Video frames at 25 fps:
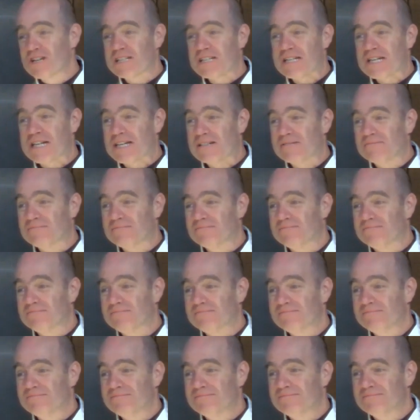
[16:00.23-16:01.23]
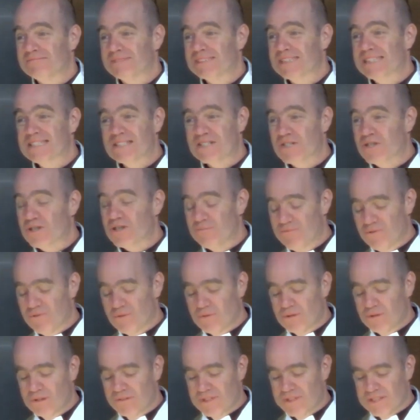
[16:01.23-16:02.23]
it out. It's a job for
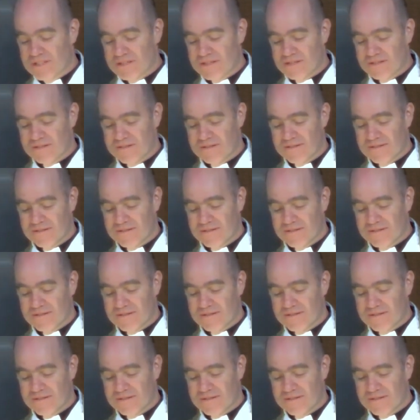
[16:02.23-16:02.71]
all of us.